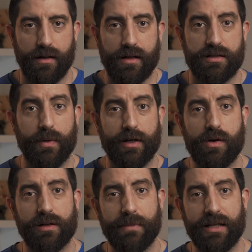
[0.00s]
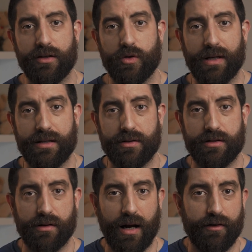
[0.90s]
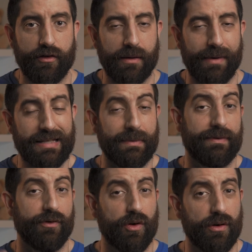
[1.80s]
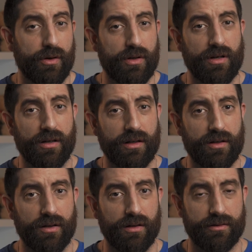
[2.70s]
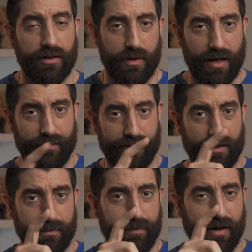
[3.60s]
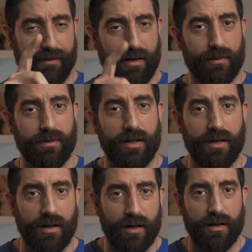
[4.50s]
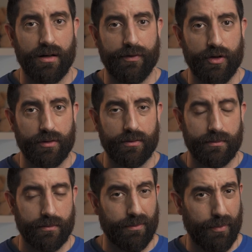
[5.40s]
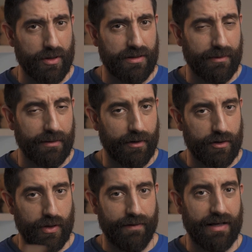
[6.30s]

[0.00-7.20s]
So in Google Meet, you can choose your audio device before you join the call. So you have the preview of you, possibly because you have the